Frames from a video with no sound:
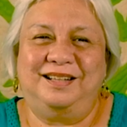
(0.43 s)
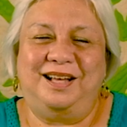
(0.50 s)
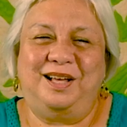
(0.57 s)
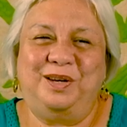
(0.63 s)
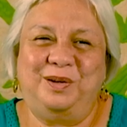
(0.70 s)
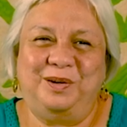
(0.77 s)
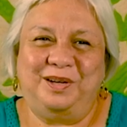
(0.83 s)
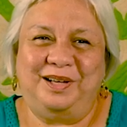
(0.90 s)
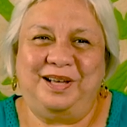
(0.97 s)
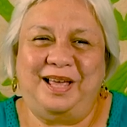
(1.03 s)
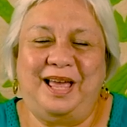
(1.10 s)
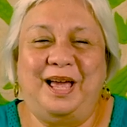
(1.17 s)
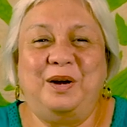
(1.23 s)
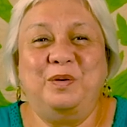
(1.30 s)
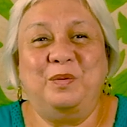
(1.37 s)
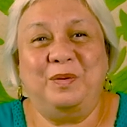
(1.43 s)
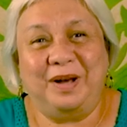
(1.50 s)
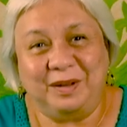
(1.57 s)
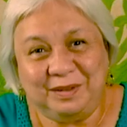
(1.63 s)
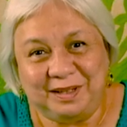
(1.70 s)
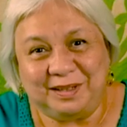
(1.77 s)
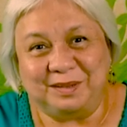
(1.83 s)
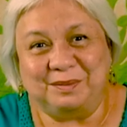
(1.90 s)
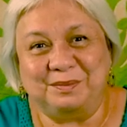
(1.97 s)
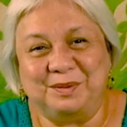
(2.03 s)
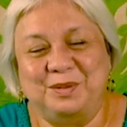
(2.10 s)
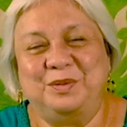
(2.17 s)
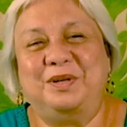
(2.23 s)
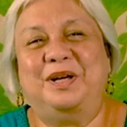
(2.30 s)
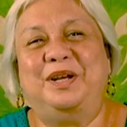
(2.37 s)
Aloha and welcome
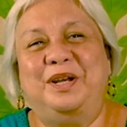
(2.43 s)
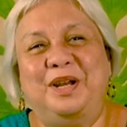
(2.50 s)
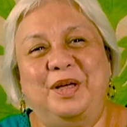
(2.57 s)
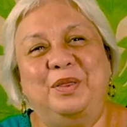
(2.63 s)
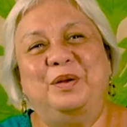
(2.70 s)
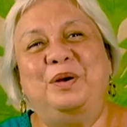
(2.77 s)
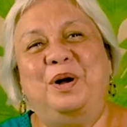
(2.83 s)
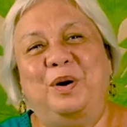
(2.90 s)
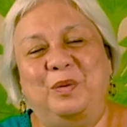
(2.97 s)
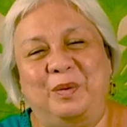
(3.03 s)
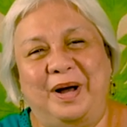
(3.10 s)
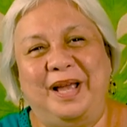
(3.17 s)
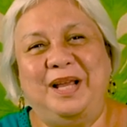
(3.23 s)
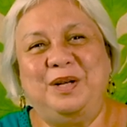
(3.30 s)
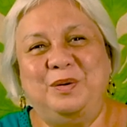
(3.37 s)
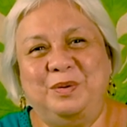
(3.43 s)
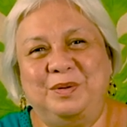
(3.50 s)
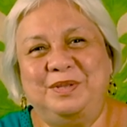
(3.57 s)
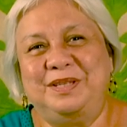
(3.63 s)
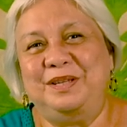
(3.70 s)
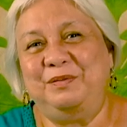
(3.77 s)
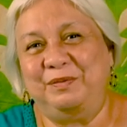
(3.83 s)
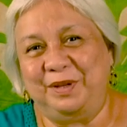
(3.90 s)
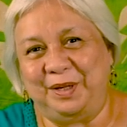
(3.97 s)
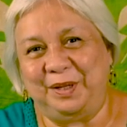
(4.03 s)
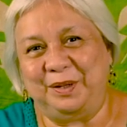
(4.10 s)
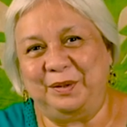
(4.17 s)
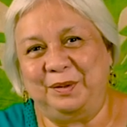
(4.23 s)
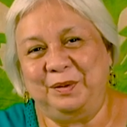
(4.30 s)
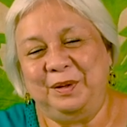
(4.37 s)
to another Hawaiian quilting
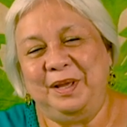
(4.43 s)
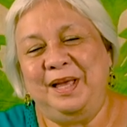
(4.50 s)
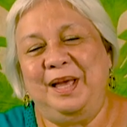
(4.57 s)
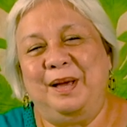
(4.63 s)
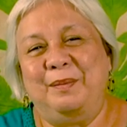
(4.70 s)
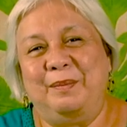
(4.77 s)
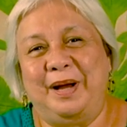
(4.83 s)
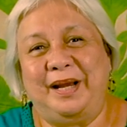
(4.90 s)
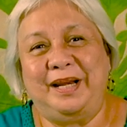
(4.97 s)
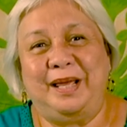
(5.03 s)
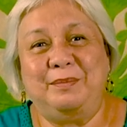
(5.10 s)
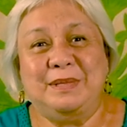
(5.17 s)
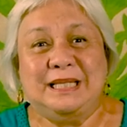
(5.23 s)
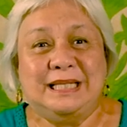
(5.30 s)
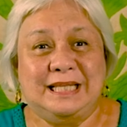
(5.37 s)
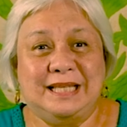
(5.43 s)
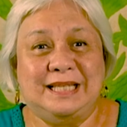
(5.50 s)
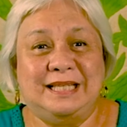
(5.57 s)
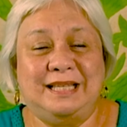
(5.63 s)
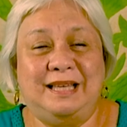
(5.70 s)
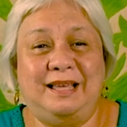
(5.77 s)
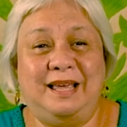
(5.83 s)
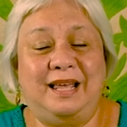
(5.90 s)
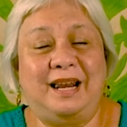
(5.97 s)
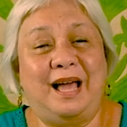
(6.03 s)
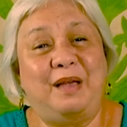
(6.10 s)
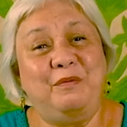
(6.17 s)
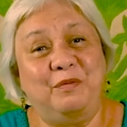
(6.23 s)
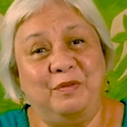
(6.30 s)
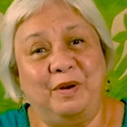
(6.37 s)
video. My name is Cissy and
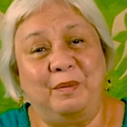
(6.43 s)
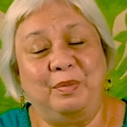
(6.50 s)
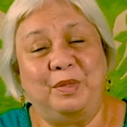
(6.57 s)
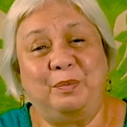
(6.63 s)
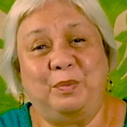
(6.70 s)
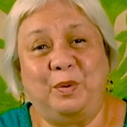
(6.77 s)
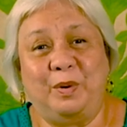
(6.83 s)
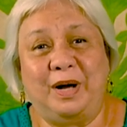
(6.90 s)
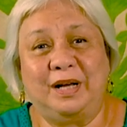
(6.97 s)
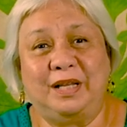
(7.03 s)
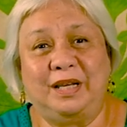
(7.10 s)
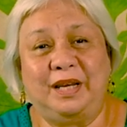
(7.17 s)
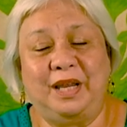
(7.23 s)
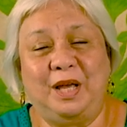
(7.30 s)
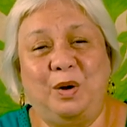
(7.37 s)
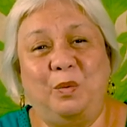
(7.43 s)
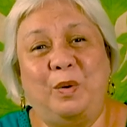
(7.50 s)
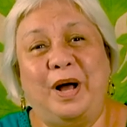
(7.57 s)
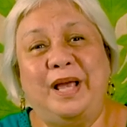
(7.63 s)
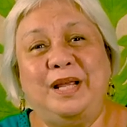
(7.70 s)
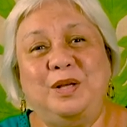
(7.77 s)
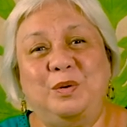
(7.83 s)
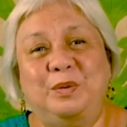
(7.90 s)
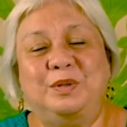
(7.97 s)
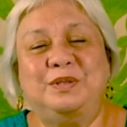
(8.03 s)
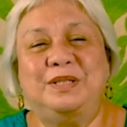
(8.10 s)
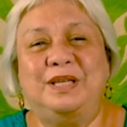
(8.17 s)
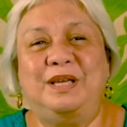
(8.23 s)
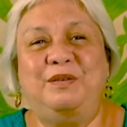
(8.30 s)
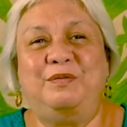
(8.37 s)
I'm from the Poakalani Hawaiian
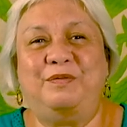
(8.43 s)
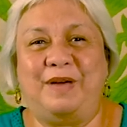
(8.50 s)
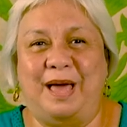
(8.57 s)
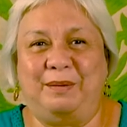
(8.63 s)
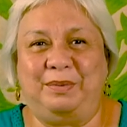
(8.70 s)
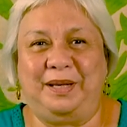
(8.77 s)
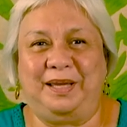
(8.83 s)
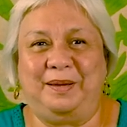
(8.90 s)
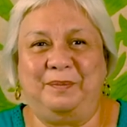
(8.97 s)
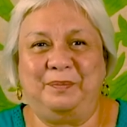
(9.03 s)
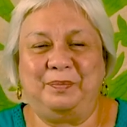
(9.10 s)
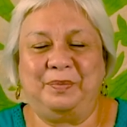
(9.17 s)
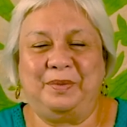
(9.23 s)
quilting family.